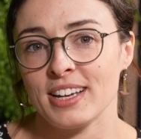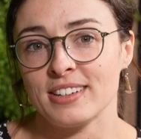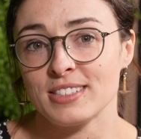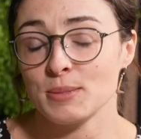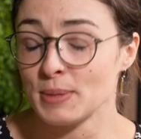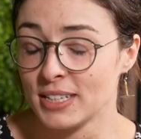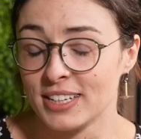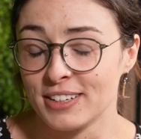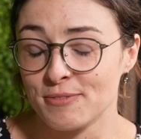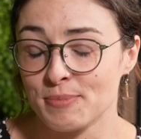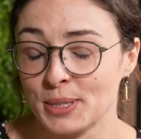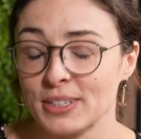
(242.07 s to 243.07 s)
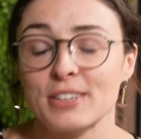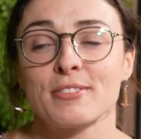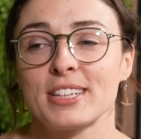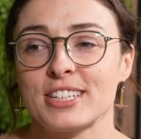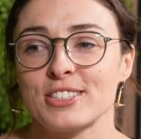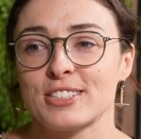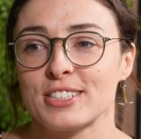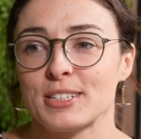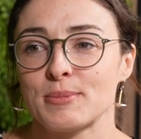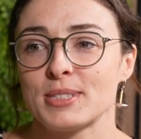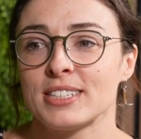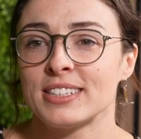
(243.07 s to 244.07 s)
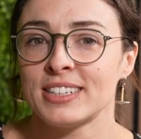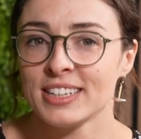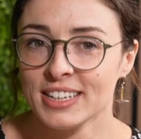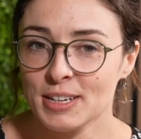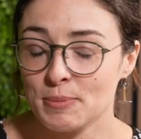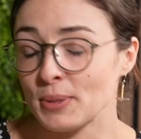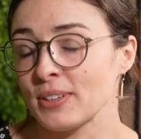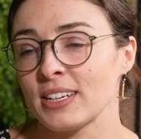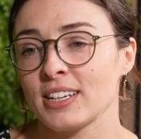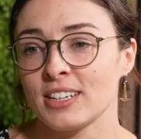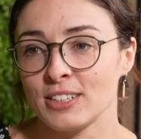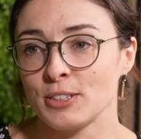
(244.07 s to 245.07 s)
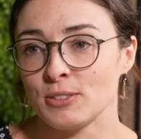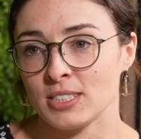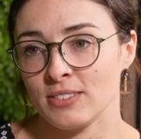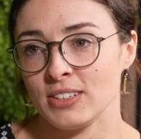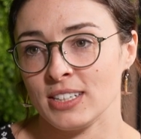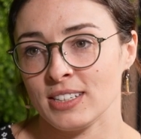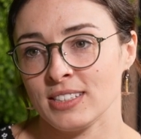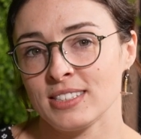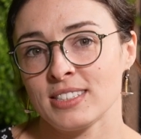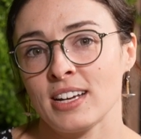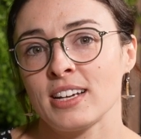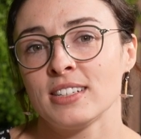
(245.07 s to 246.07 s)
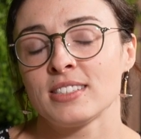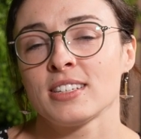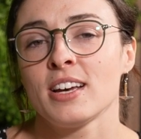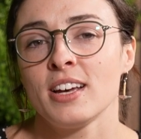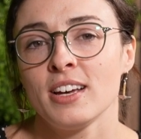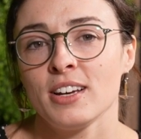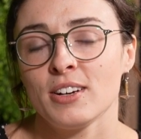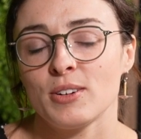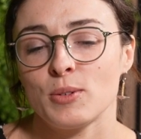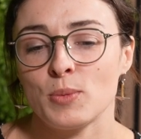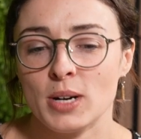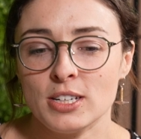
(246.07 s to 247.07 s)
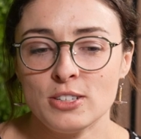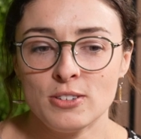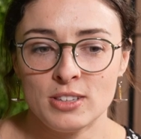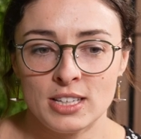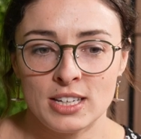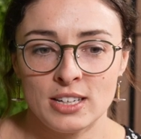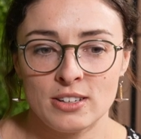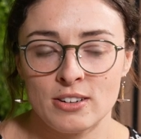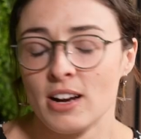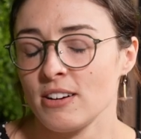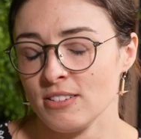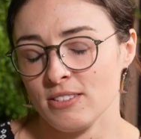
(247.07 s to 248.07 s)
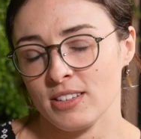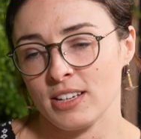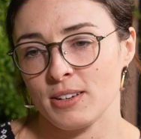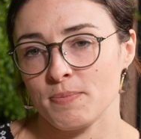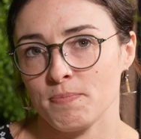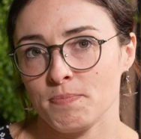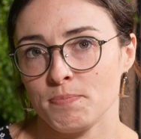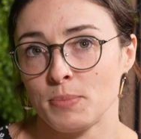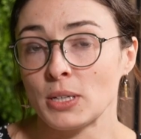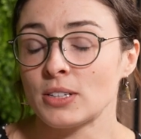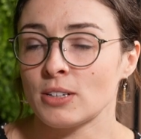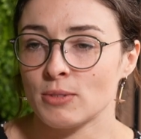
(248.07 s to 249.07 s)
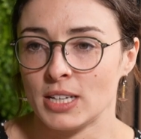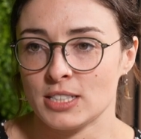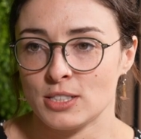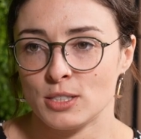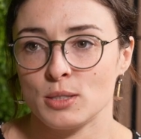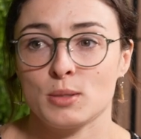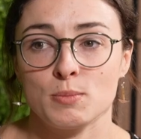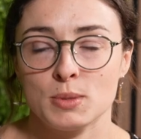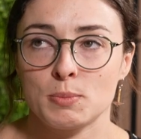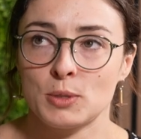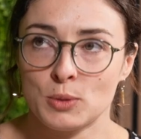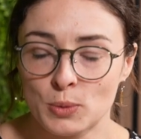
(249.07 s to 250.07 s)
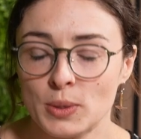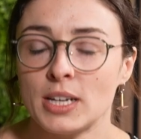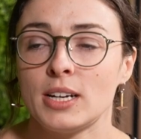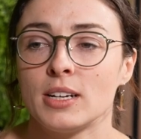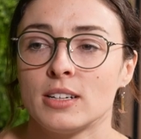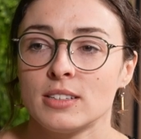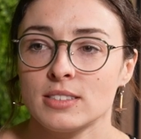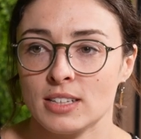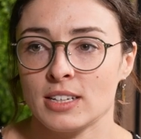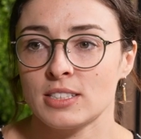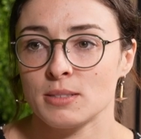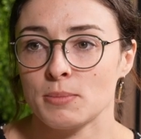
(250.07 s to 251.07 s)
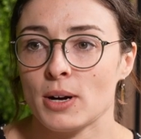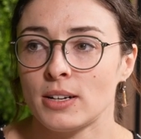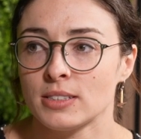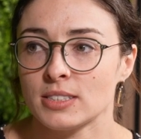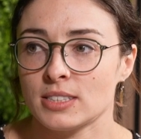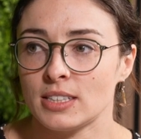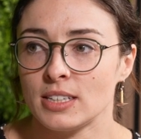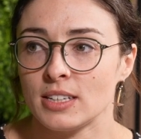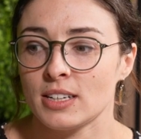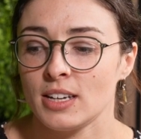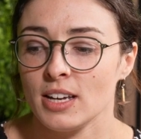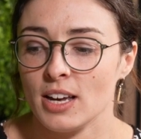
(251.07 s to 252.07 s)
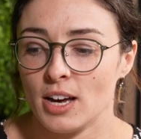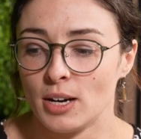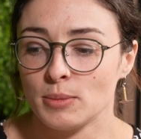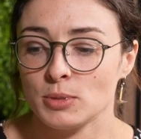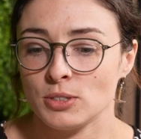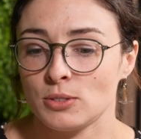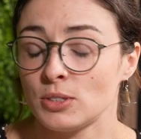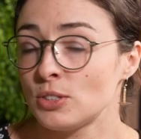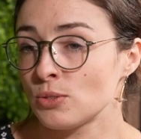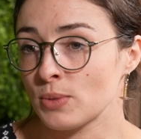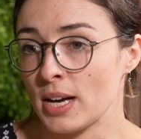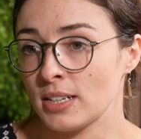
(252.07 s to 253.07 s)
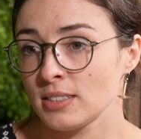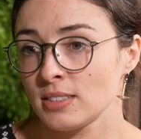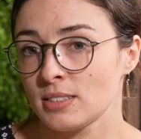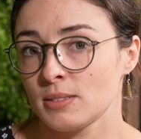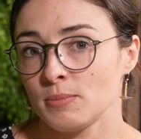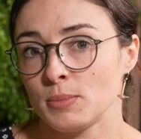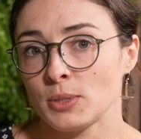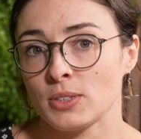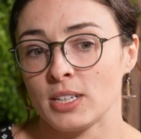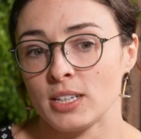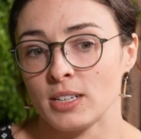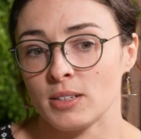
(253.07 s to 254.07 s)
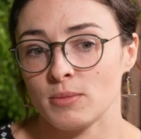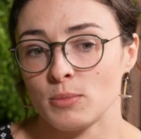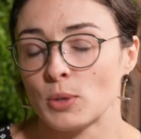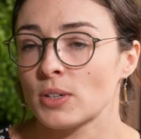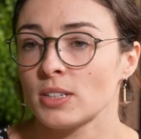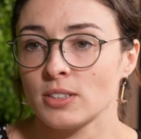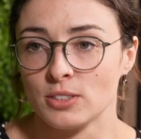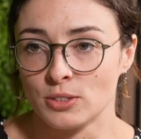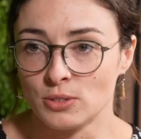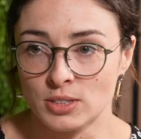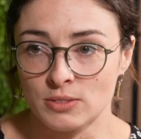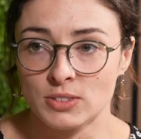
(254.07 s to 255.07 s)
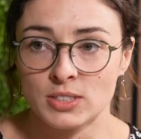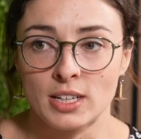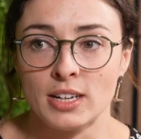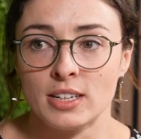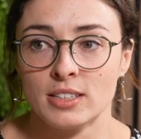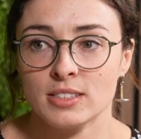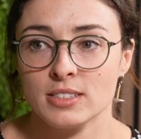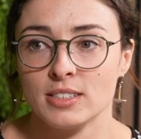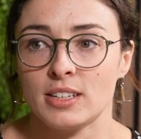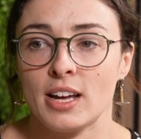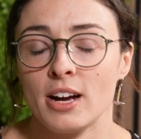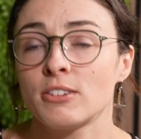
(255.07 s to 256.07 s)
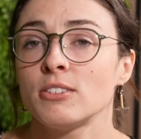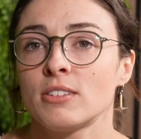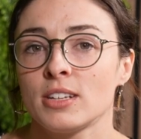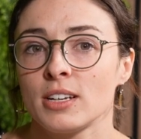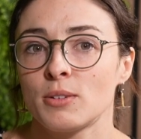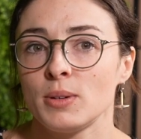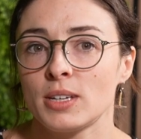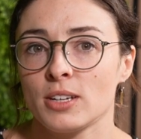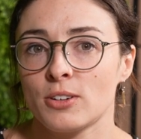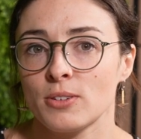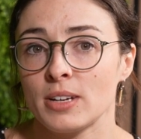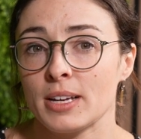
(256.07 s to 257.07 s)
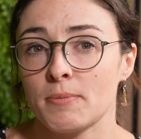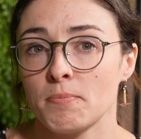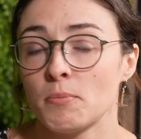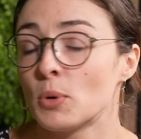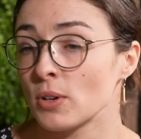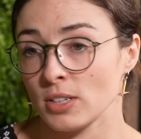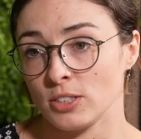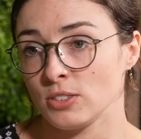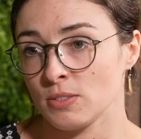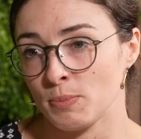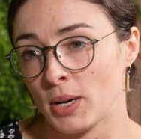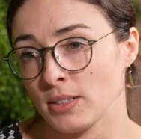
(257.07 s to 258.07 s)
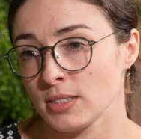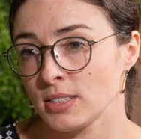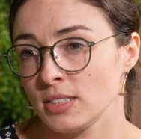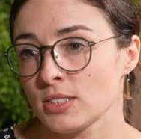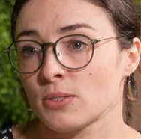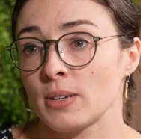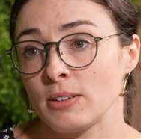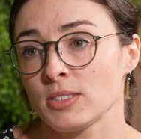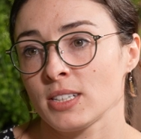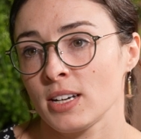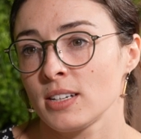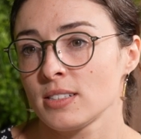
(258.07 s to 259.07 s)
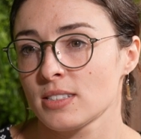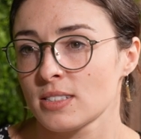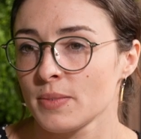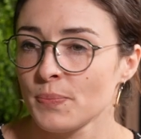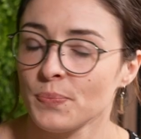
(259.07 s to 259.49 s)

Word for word: And speaking of building relationships and building inclusivity in science, where do you think or how do you think building relationships between science and policy helps to address building more inclusive science? And how do you think we can create more inclusive policies around science?